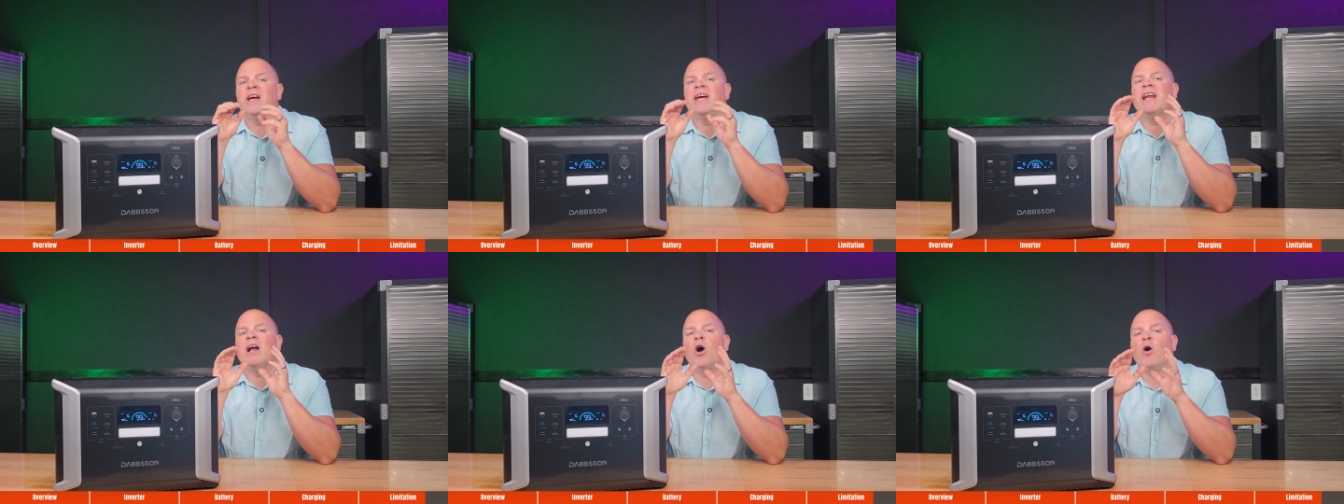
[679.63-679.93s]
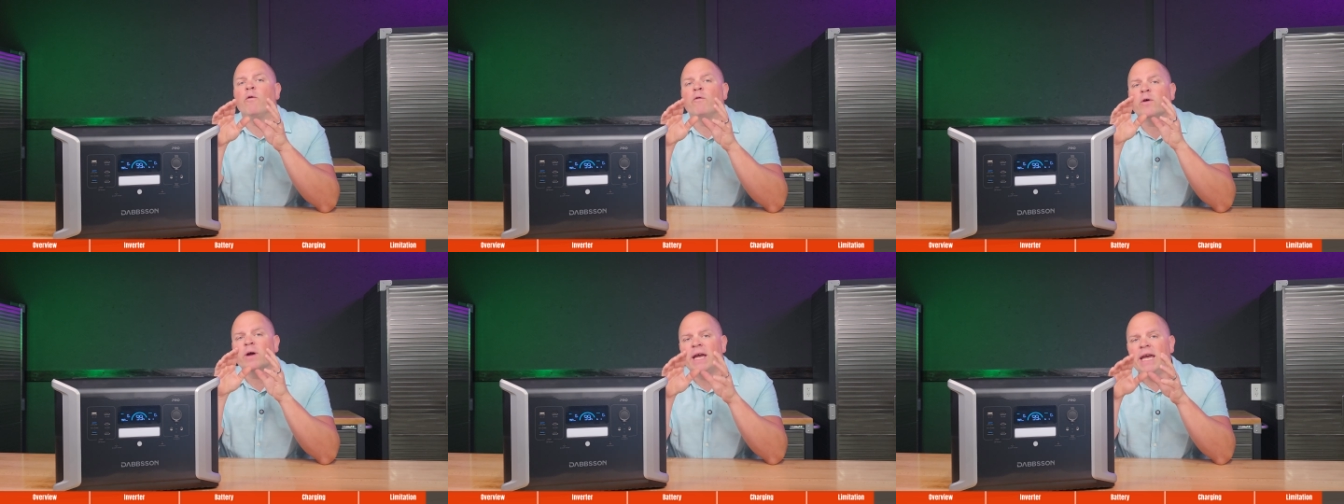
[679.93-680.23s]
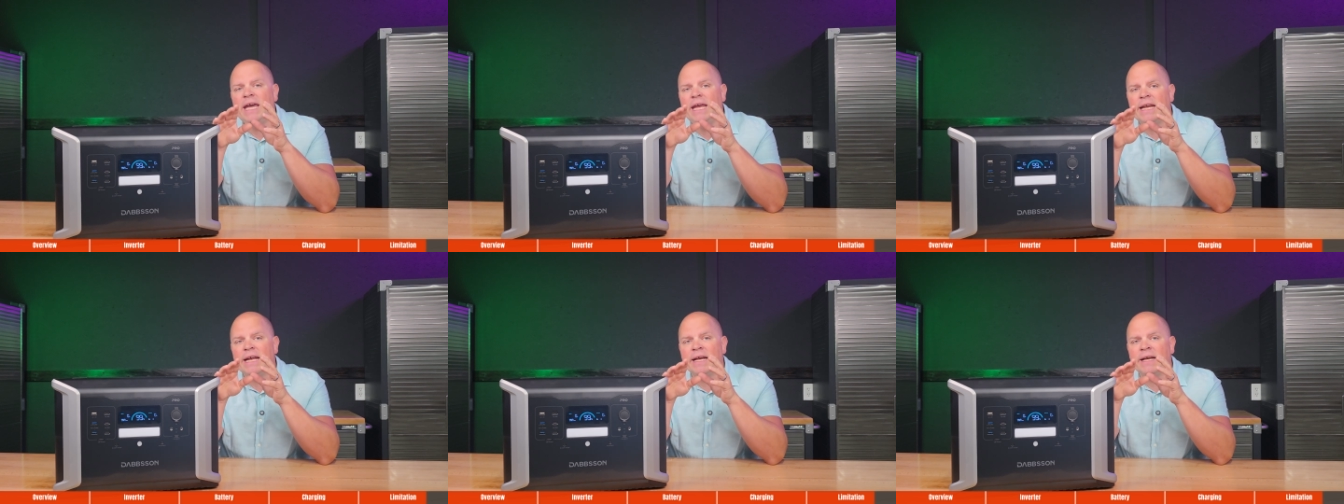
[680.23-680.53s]
It
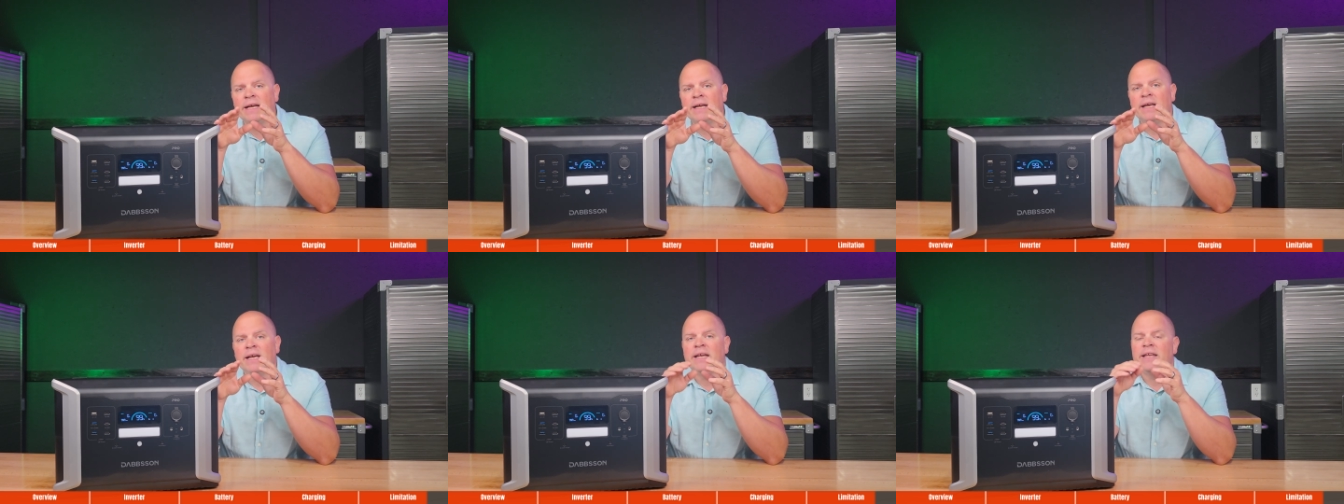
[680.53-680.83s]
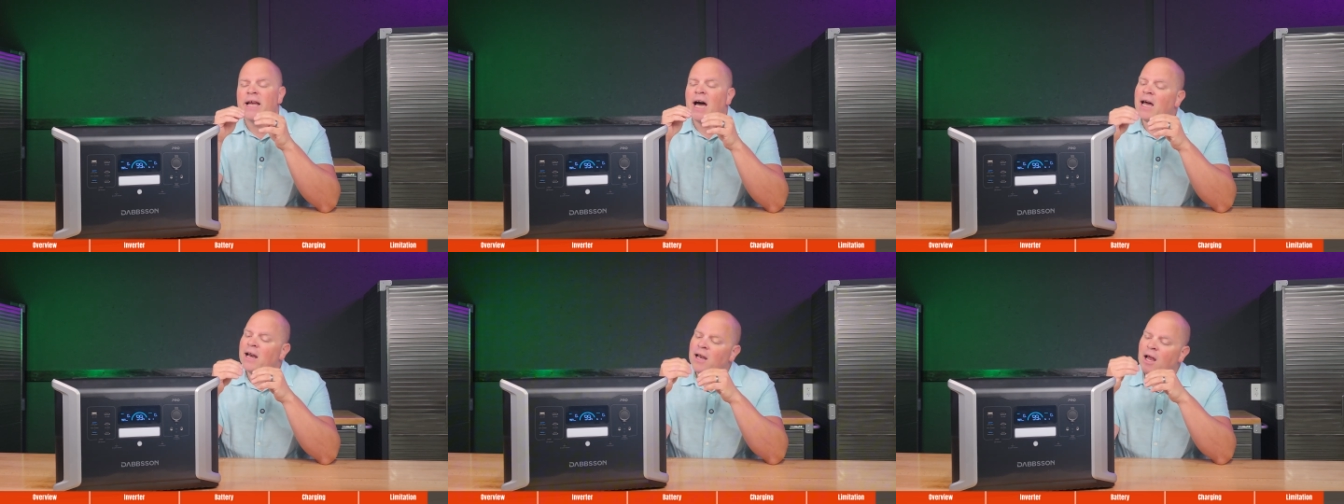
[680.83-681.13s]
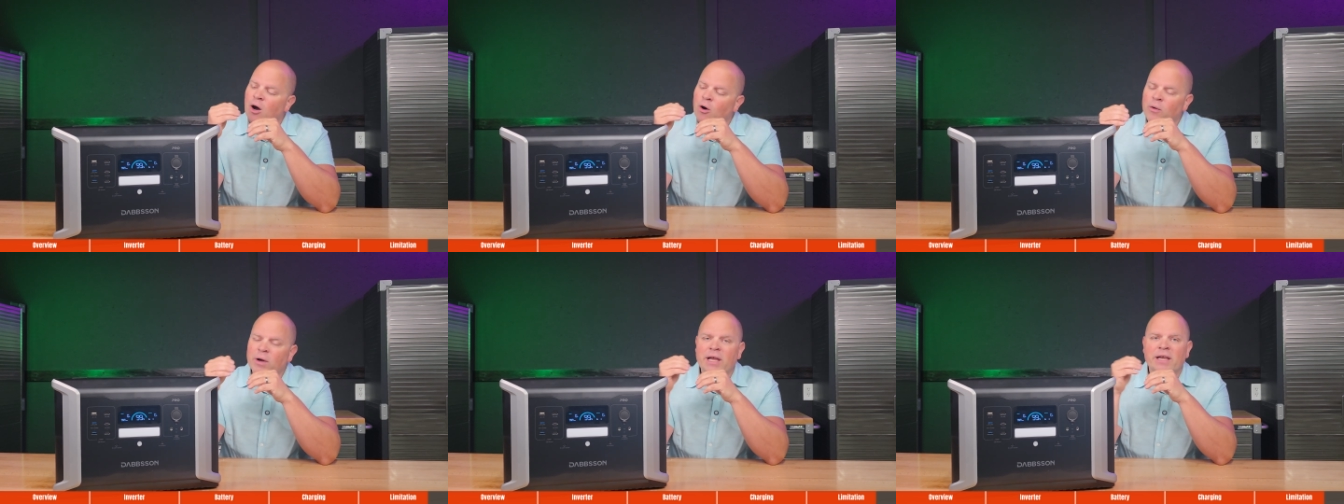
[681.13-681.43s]
overheated not
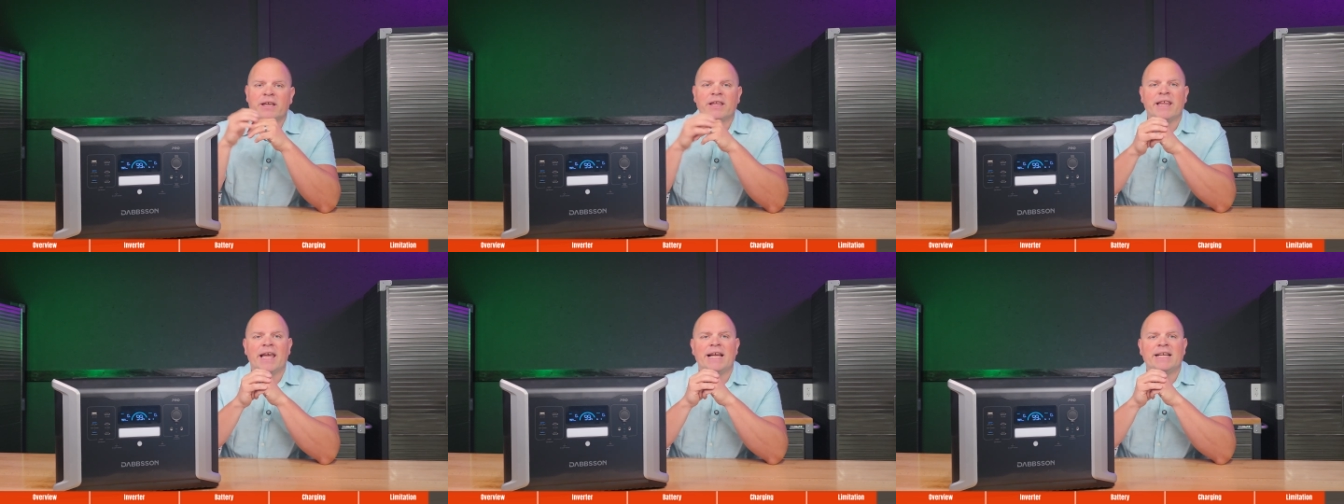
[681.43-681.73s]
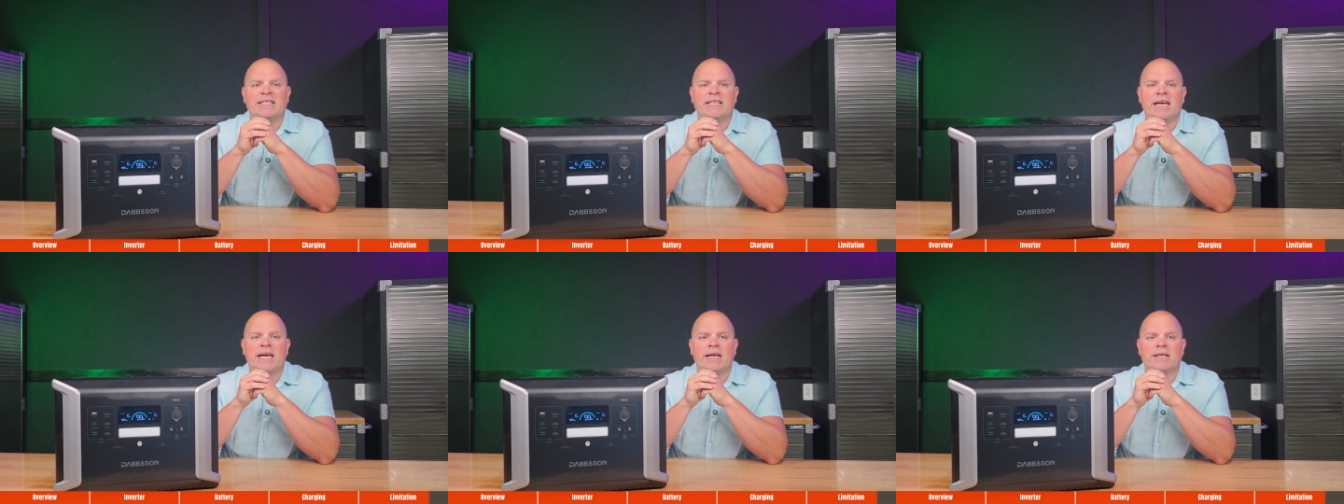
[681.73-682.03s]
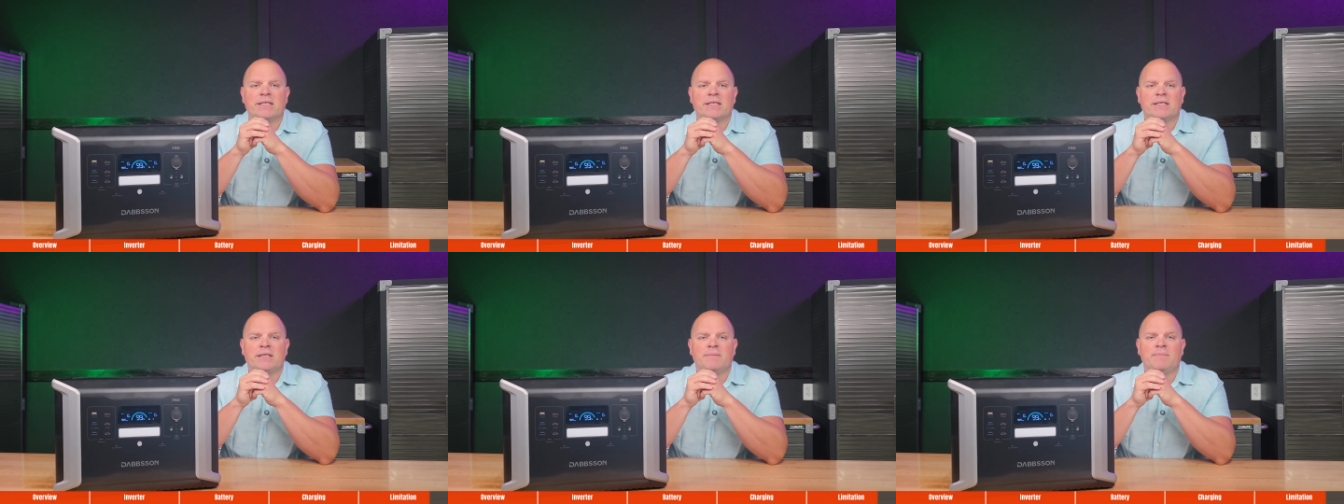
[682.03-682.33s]
long into that
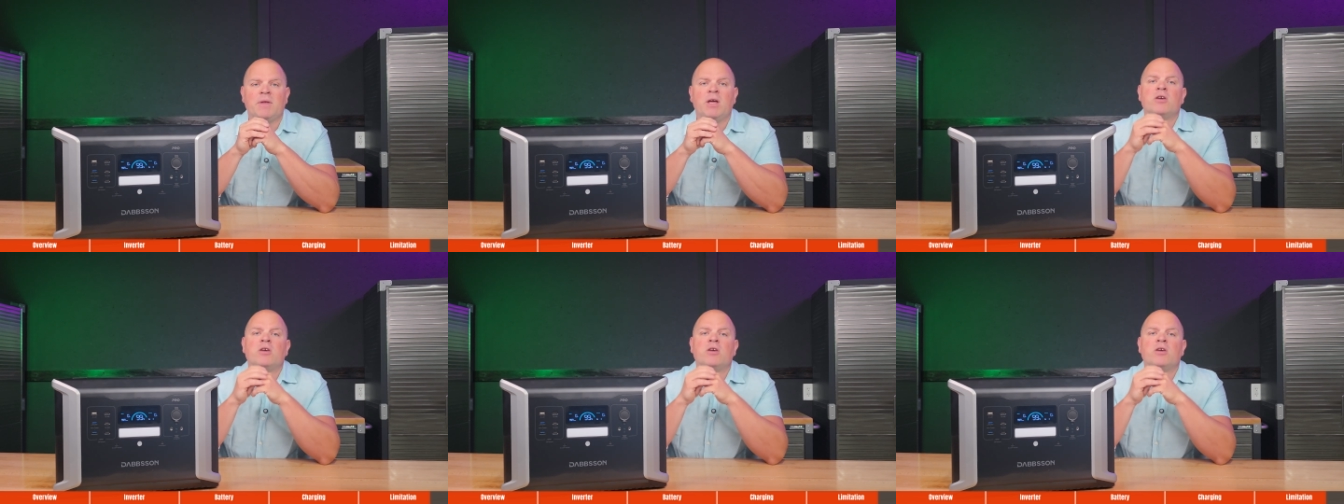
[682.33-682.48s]
test.